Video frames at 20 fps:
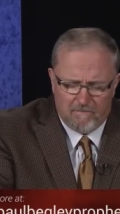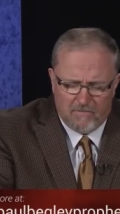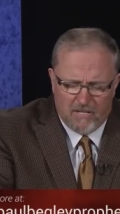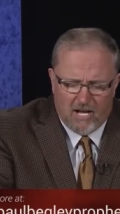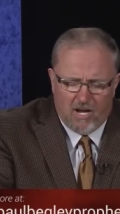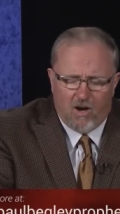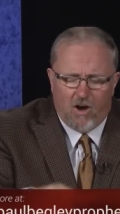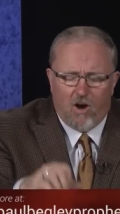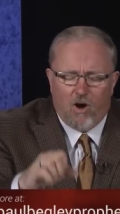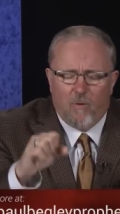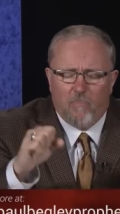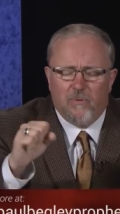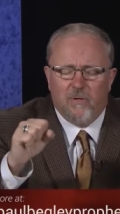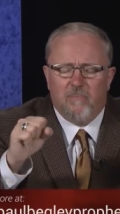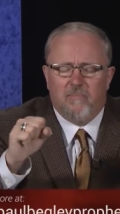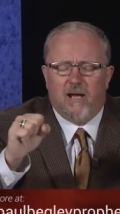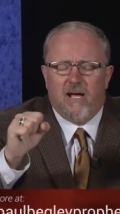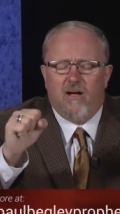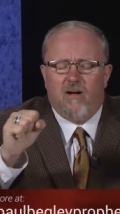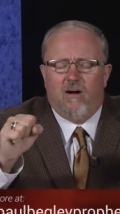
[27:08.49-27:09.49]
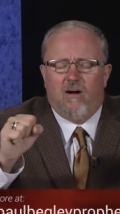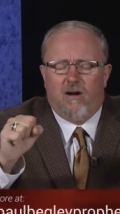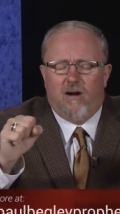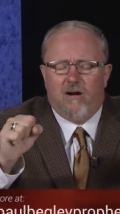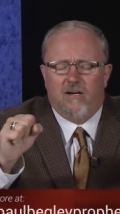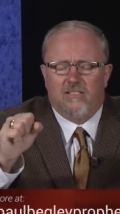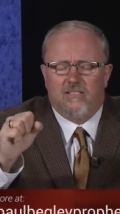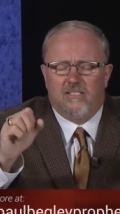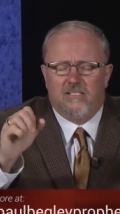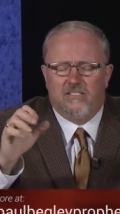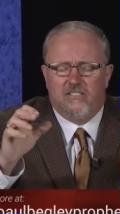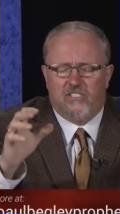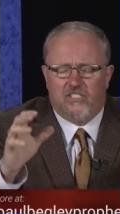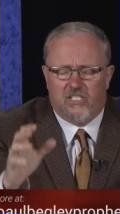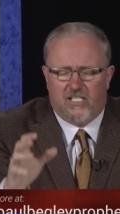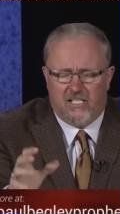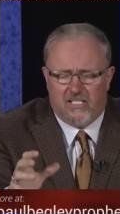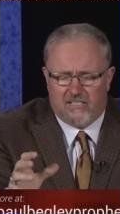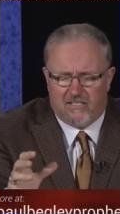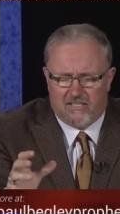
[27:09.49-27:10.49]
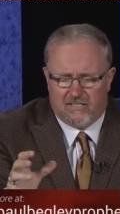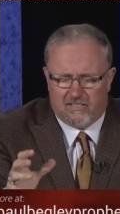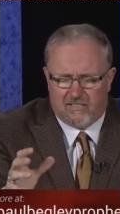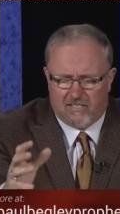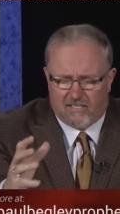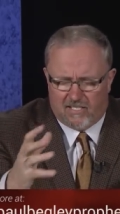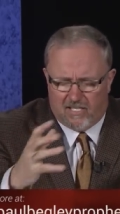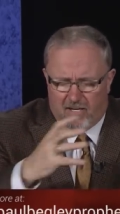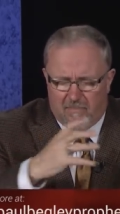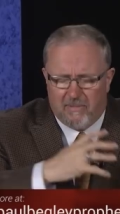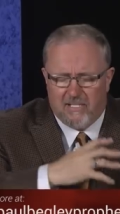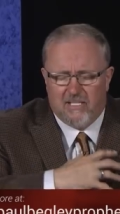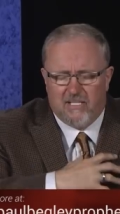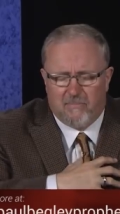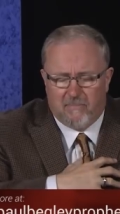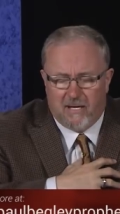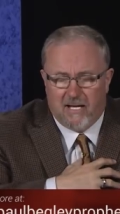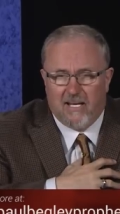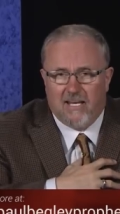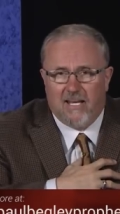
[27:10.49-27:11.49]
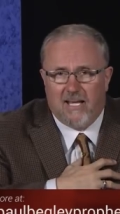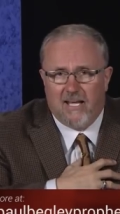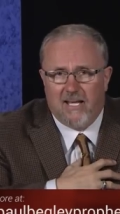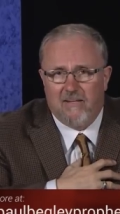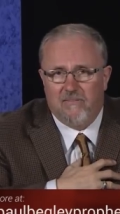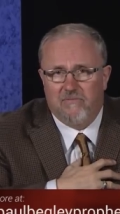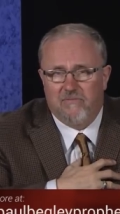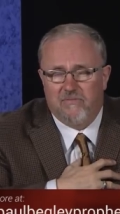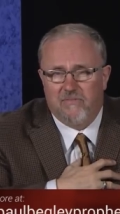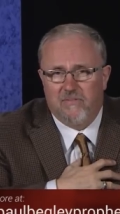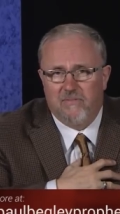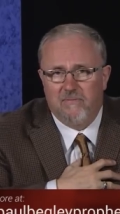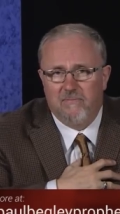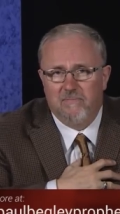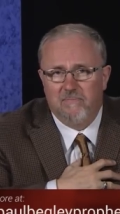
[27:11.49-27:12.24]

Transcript: I open my heart to Jesus to come into my life